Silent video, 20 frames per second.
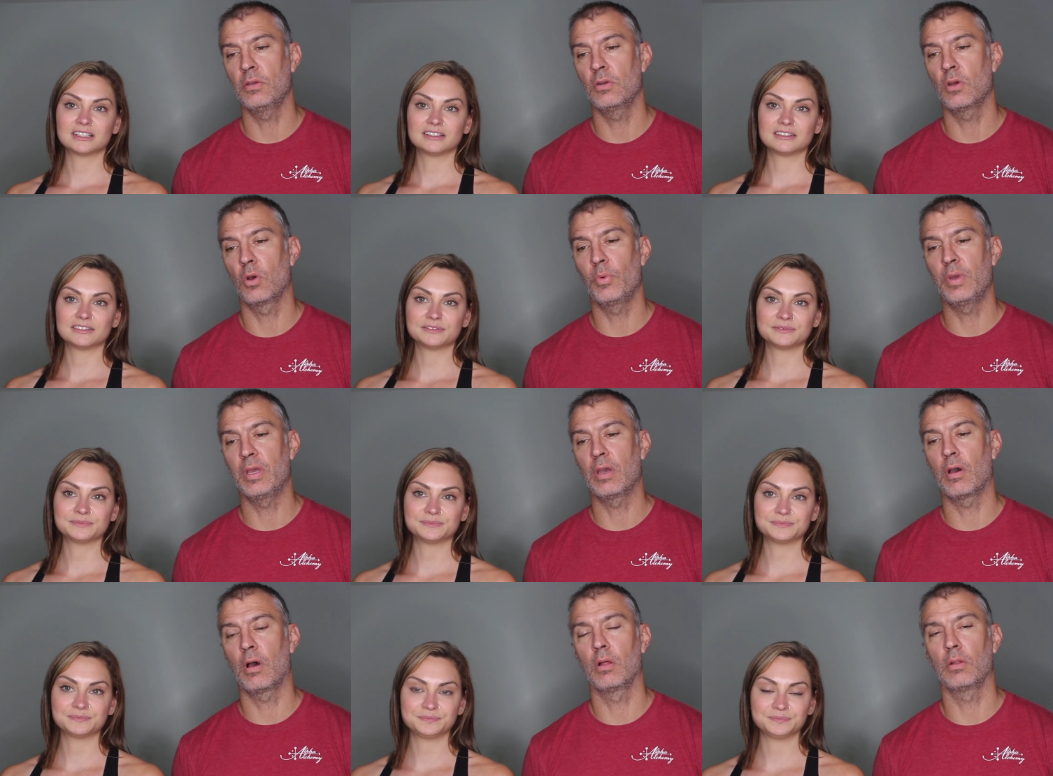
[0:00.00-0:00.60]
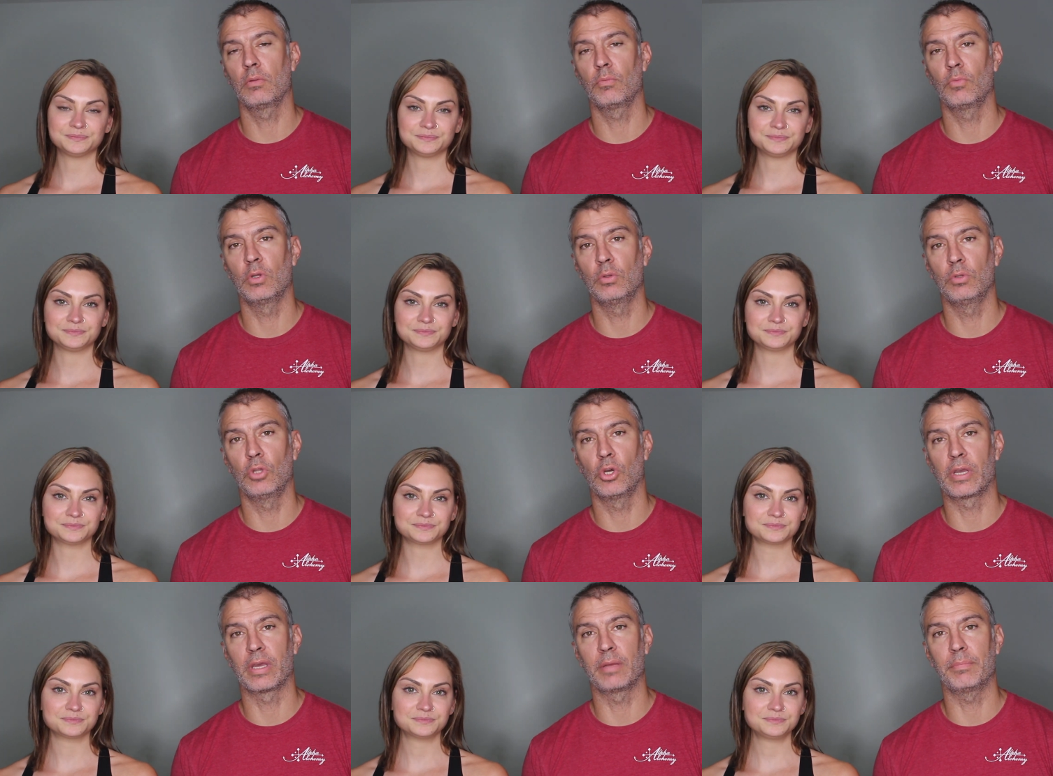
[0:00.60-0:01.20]
Speaker 1: you know, we all
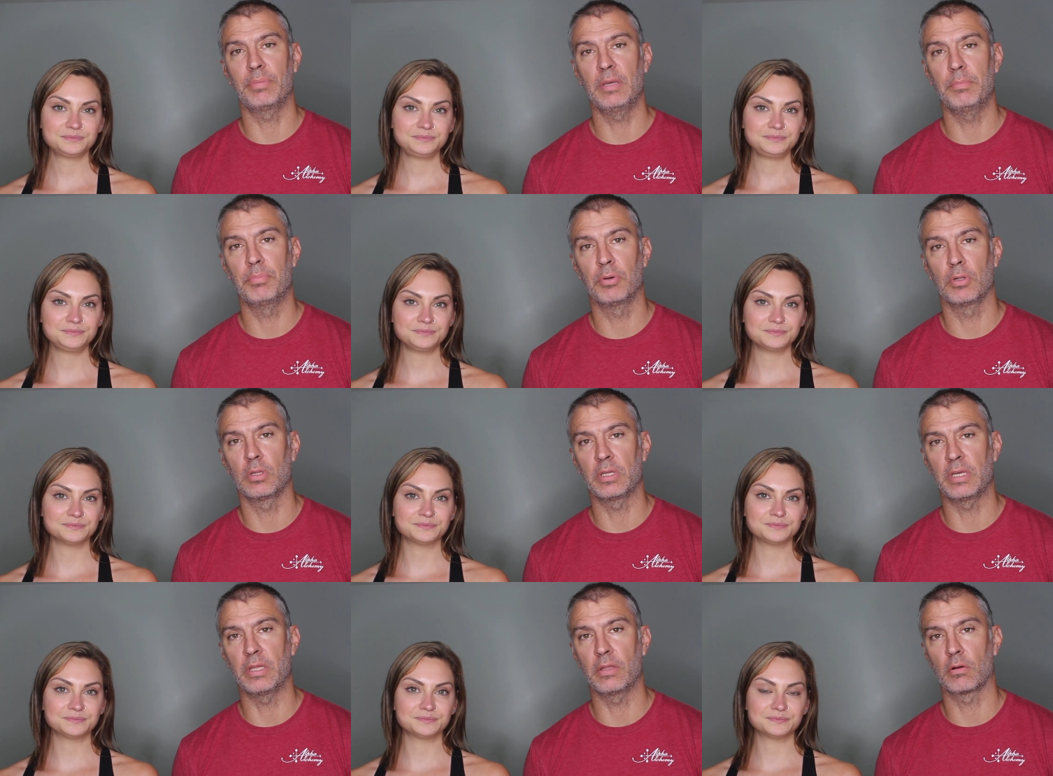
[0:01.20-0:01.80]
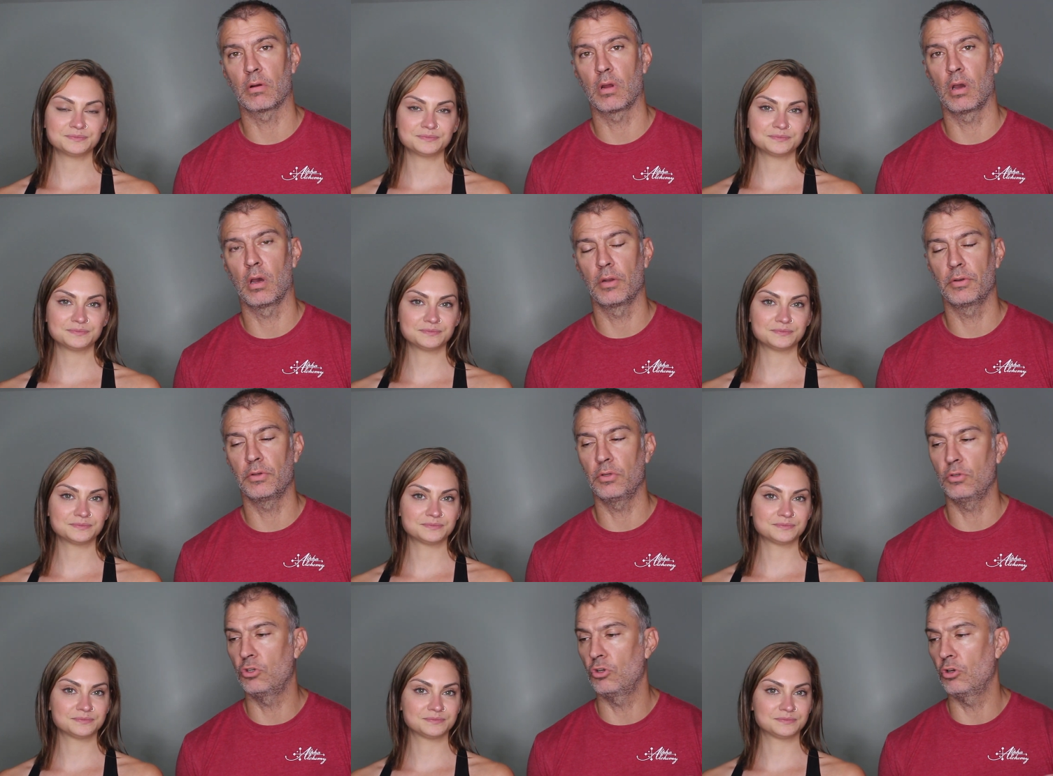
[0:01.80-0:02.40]
will look at people either
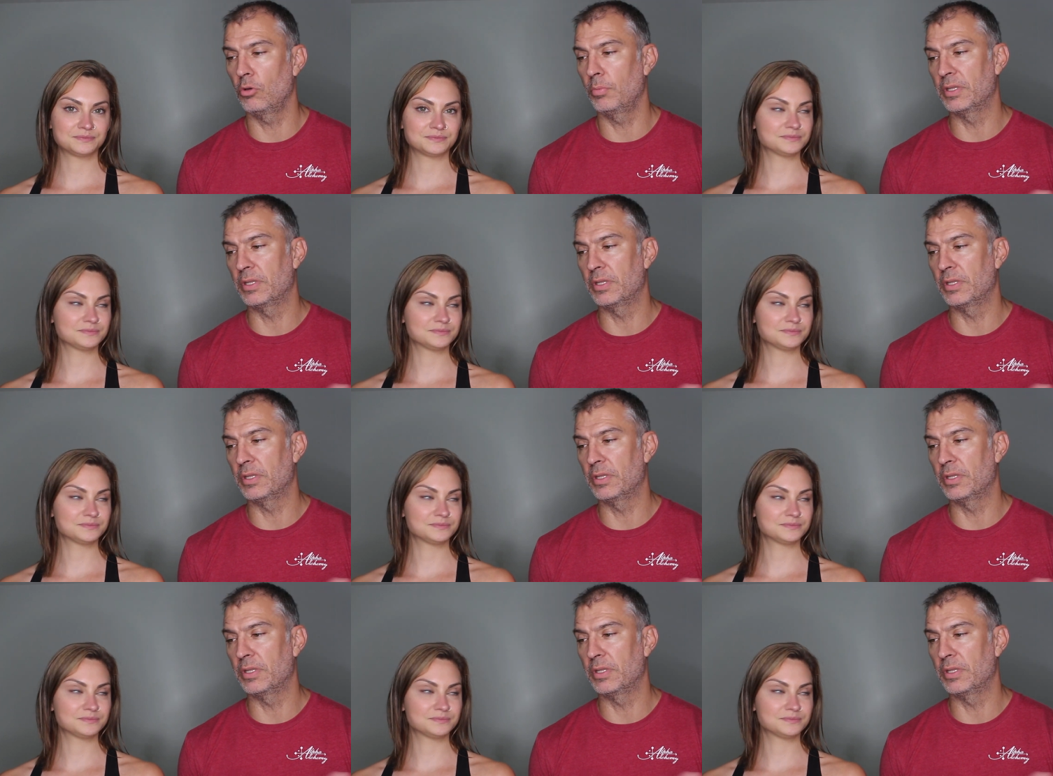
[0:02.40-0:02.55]
on YouTube,